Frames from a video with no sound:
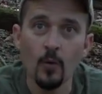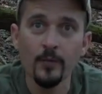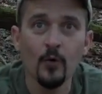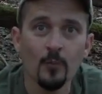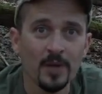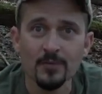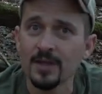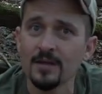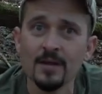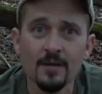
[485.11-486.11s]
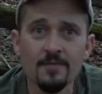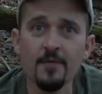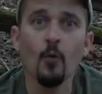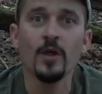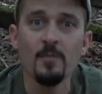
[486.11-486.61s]
We won't be within
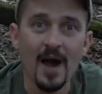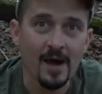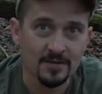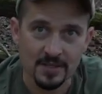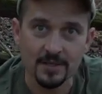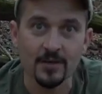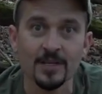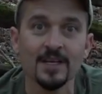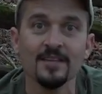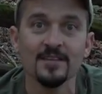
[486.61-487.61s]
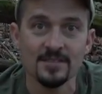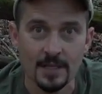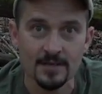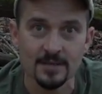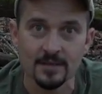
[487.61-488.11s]
40 miles of here again this
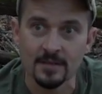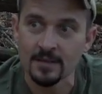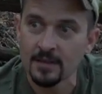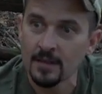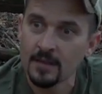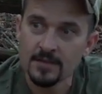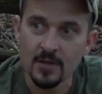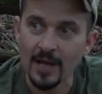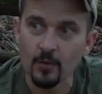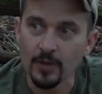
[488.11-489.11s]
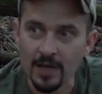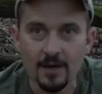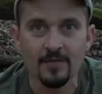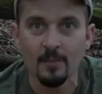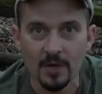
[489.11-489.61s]
season. So I don't
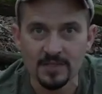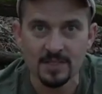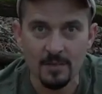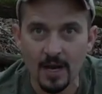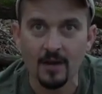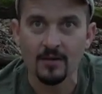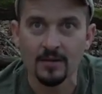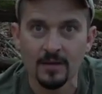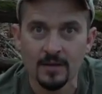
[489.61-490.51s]
care if I bust him out.